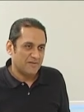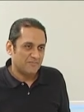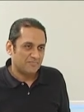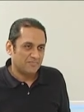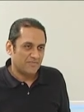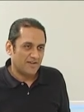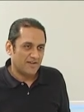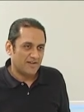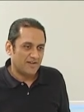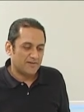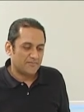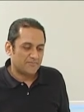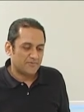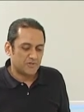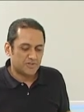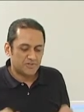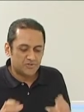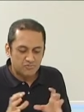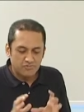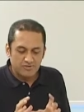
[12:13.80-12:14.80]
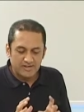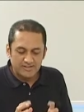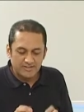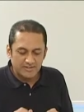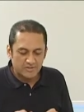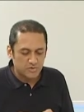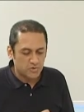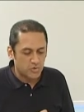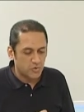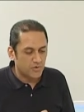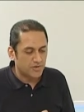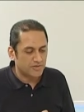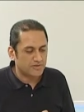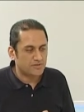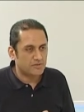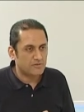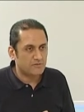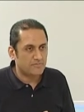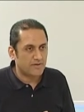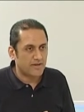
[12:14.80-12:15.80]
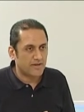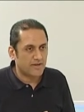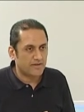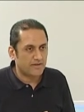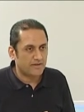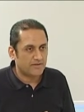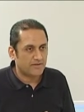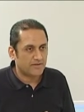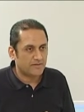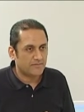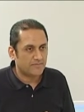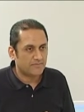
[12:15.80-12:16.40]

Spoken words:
So it's really the choice you make.